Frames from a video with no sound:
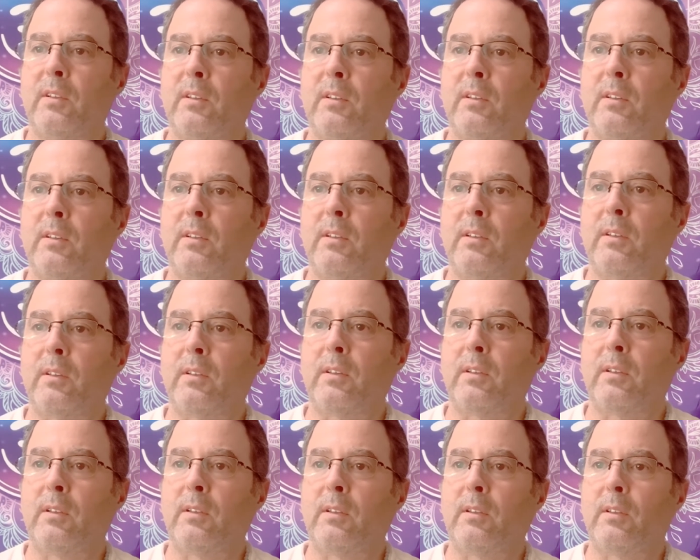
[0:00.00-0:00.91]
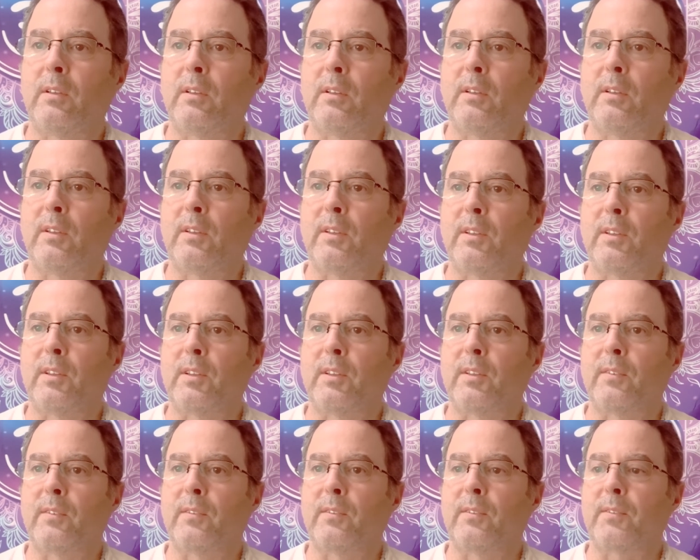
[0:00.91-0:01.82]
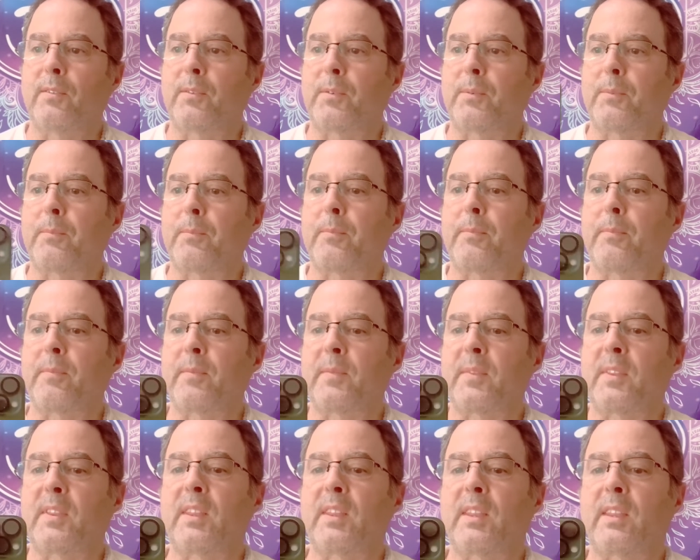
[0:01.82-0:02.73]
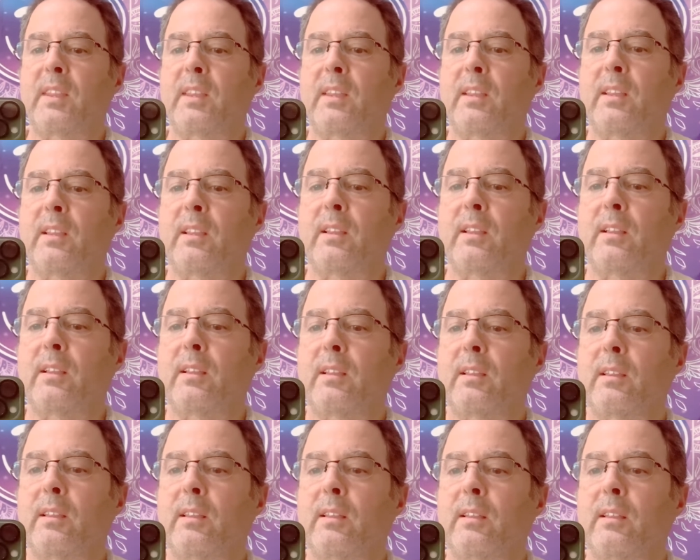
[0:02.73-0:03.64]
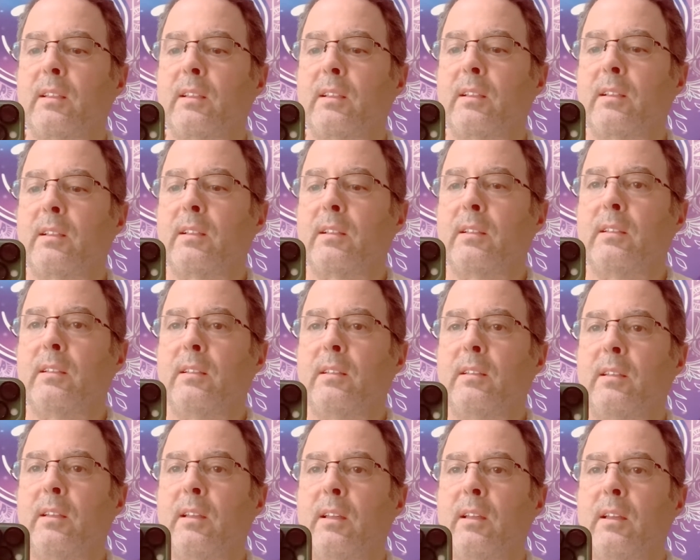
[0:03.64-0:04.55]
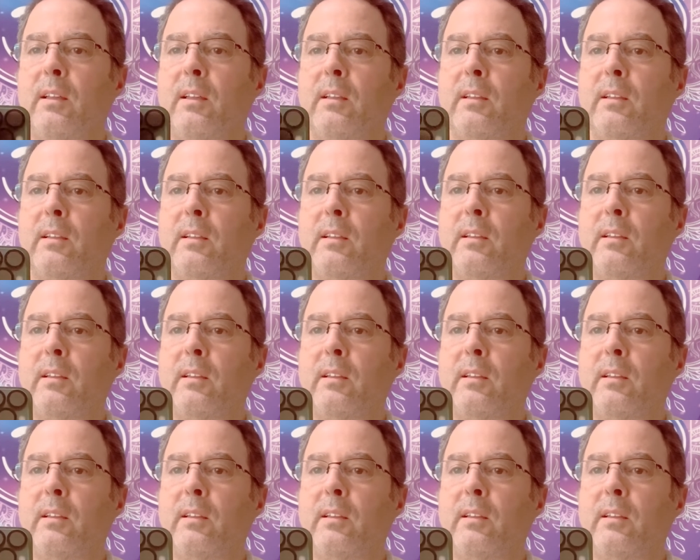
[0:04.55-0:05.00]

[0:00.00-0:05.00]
(silence)